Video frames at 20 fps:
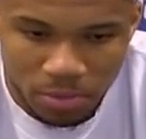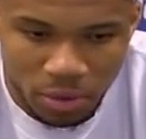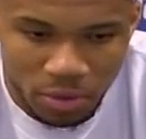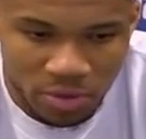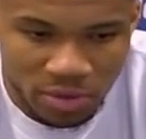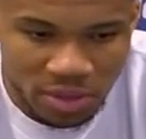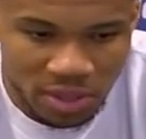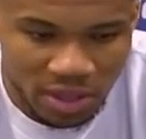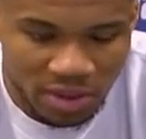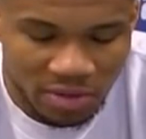
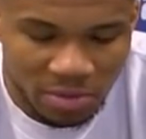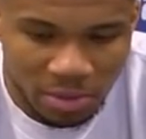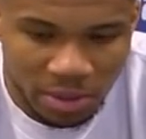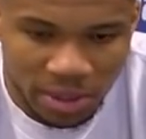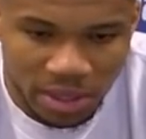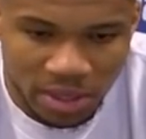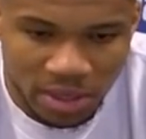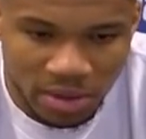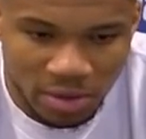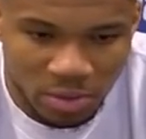obviously I've
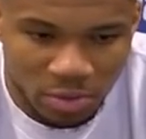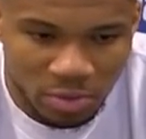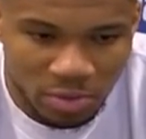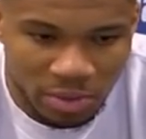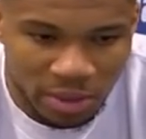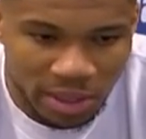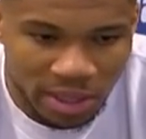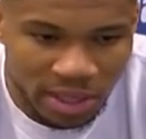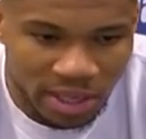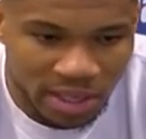played I've
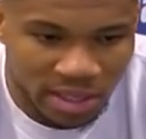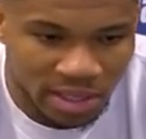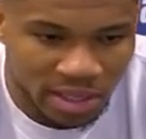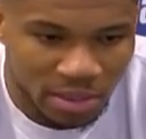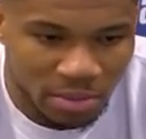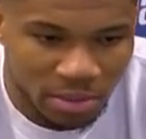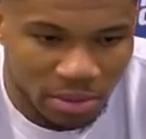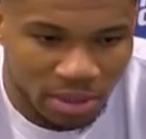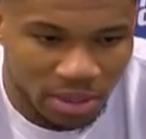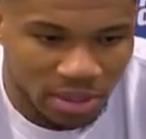played against
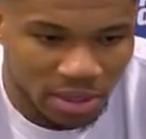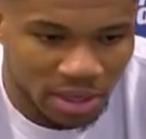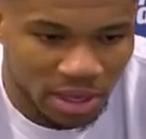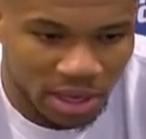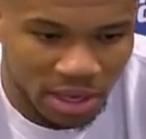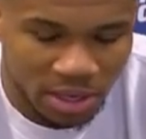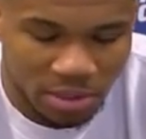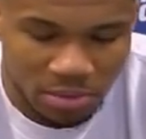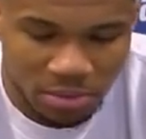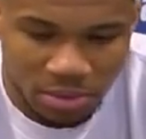them three
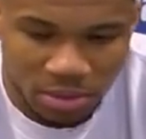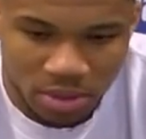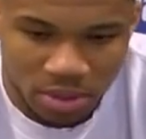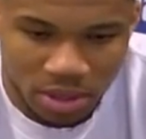times.